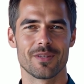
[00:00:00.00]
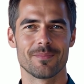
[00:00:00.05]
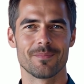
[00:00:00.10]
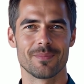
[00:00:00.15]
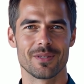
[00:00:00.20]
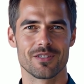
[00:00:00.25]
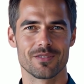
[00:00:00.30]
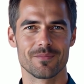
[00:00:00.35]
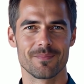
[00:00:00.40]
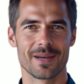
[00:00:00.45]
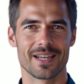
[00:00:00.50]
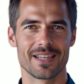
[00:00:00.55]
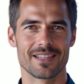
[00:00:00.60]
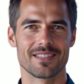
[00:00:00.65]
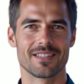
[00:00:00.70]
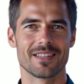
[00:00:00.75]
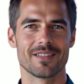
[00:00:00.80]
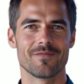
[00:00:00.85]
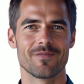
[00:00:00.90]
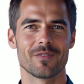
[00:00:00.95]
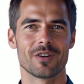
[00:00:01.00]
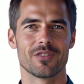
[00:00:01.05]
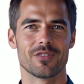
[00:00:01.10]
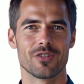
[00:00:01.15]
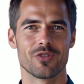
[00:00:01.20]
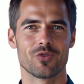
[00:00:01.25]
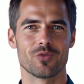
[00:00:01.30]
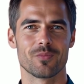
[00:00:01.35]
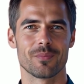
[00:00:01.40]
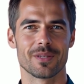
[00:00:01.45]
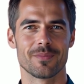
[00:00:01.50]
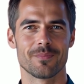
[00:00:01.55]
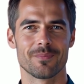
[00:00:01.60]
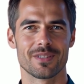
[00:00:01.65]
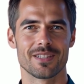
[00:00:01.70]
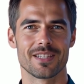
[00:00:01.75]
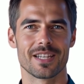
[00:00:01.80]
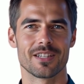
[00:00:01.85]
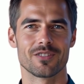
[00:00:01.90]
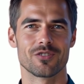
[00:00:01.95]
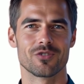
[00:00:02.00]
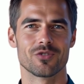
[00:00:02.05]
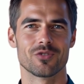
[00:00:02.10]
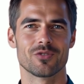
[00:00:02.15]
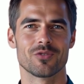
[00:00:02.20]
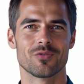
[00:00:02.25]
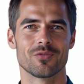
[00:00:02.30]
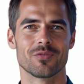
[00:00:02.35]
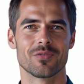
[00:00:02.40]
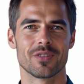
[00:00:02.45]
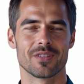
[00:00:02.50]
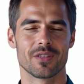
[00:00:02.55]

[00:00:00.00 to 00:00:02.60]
perspective on human potential,